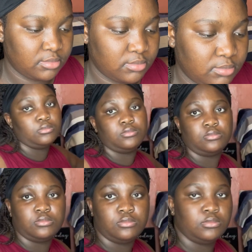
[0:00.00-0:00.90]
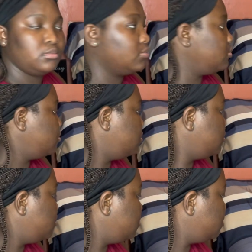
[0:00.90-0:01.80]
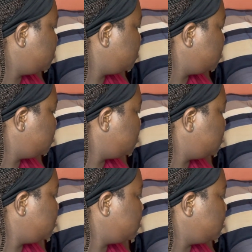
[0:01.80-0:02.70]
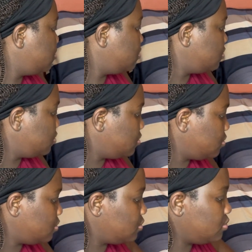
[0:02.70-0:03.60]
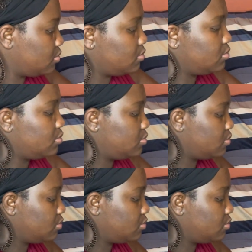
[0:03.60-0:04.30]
Nobody speaks.